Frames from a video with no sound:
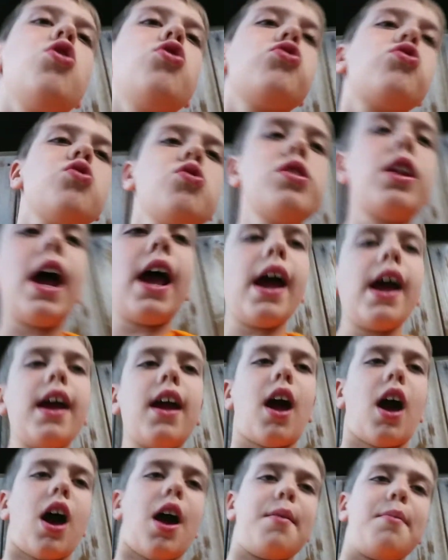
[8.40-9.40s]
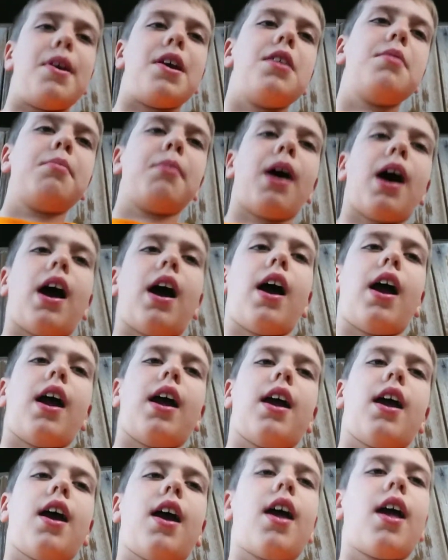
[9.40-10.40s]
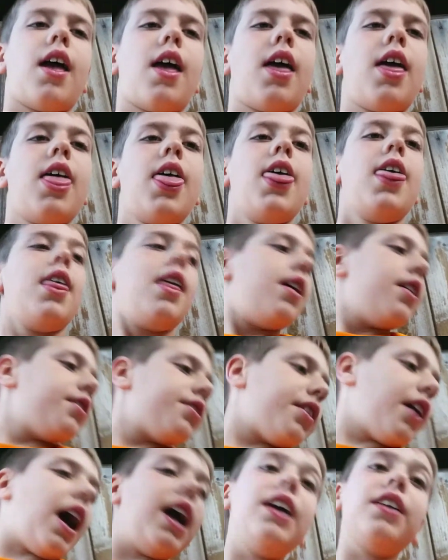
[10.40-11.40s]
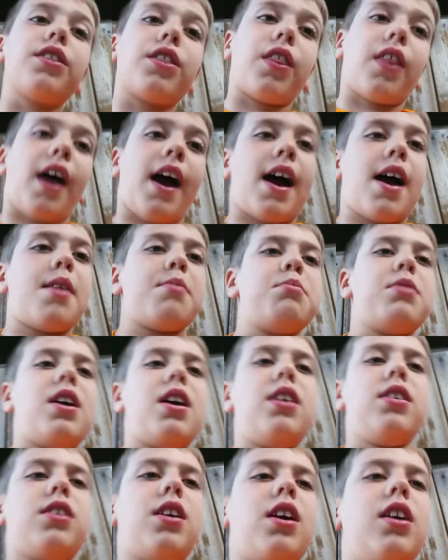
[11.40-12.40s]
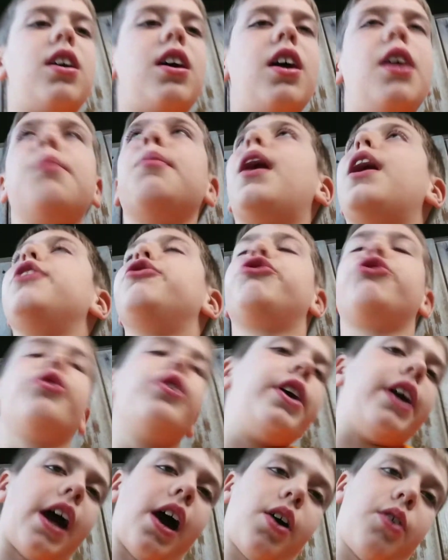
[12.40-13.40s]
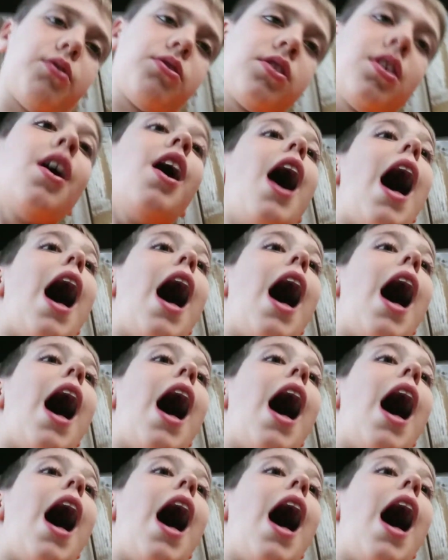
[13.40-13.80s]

Today I'm in my science lab, aka my tree house.